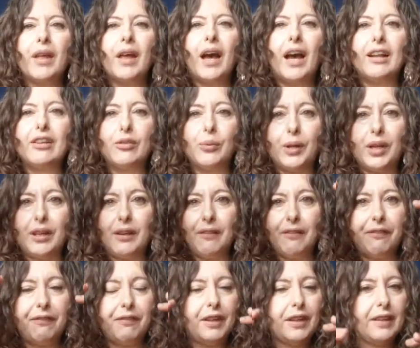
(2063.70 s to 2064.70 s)
I just want you to
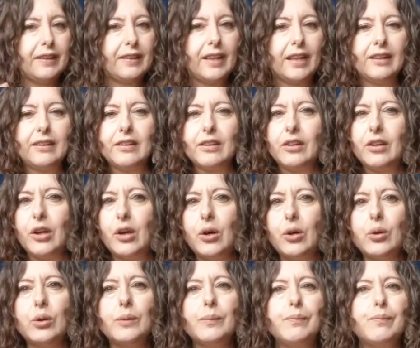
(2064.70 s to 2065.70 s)
feel, sense, and
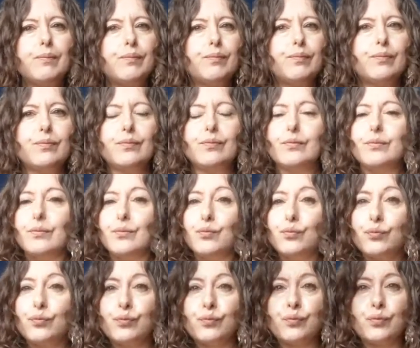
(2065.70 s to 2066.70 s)
know
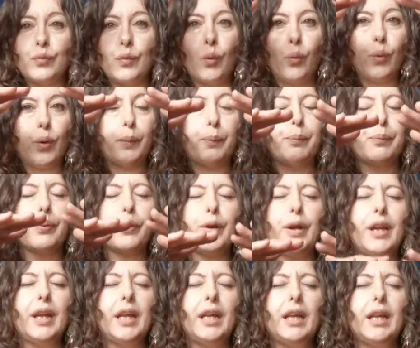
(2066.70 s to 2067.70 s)
we're
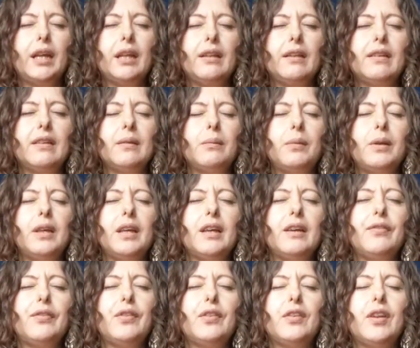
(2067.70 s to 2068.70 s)
bringing some
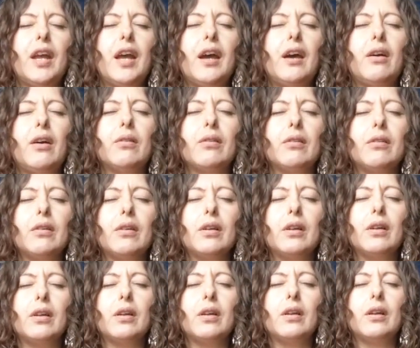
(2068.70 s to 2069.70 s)
gifts down.
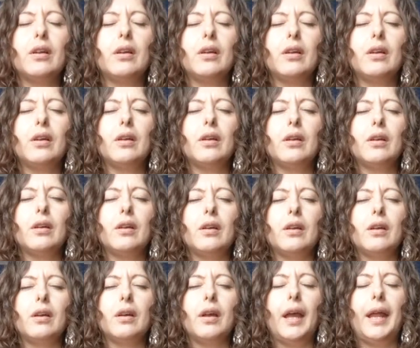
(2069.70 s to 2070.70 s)

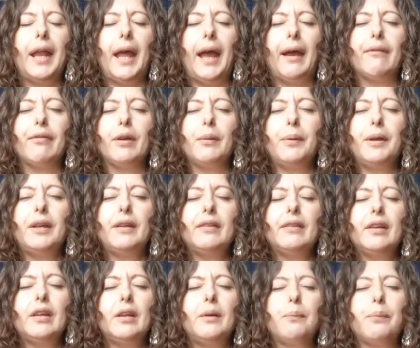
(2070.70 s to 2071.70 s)
And everybody's
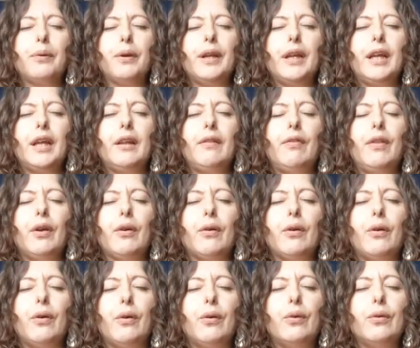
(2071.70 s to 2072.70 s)
going to bring in their
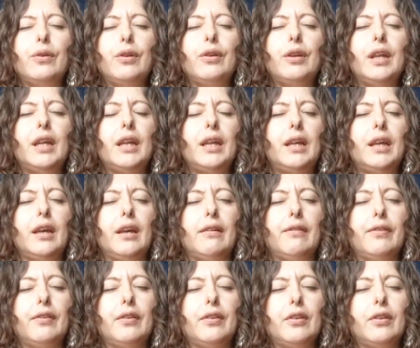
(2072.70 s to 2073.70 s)
own unique
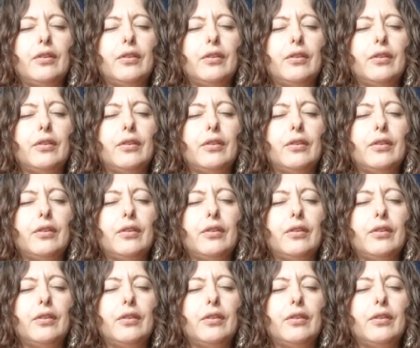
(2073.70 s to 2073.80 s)
gifts.